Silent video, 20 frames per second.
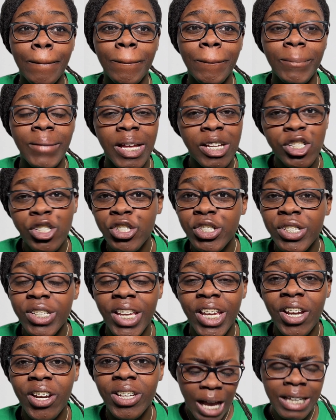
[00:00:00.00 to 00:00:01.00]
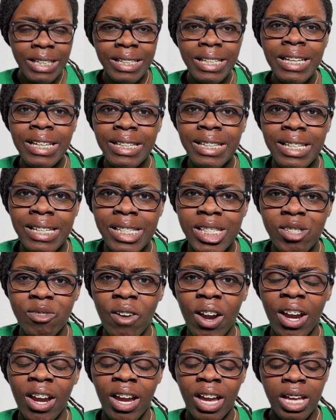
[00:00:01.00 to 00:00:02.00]
that's your security. I need this,
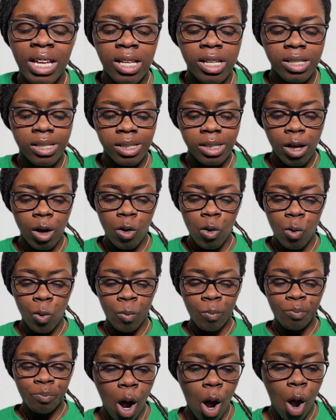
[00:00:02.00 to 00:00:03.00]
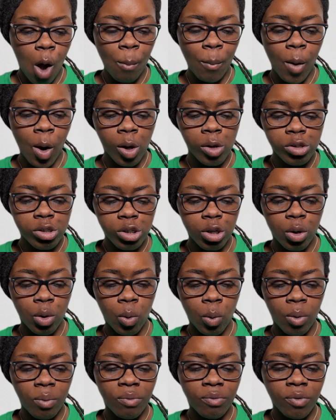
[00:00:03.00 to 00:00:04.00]
right? So
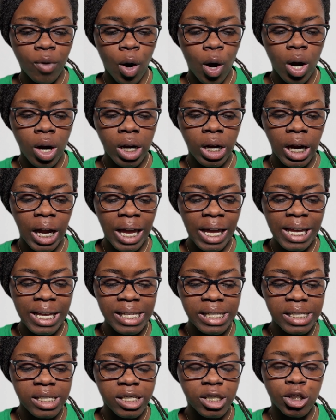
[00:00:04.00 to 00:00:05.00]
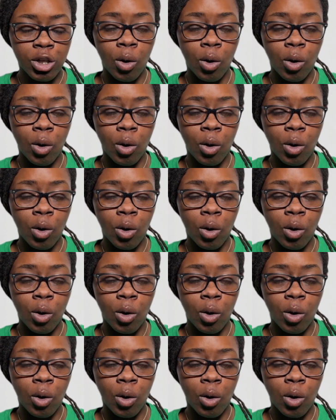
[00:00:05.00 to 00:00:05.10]
also far as the